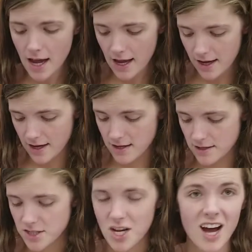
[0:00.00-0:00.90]
and
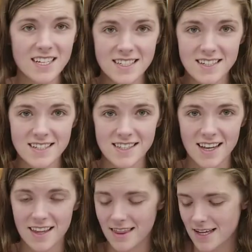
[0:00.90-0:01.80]
sauces
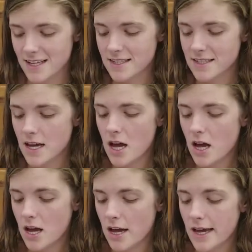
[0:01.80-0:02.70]
like this.
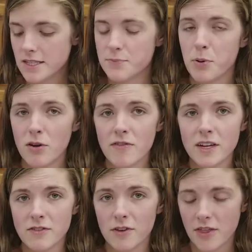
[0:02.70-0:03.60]
It's
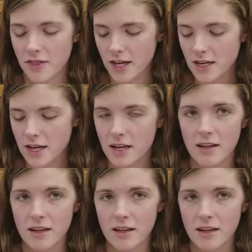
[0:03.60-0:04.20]
perfect for thickening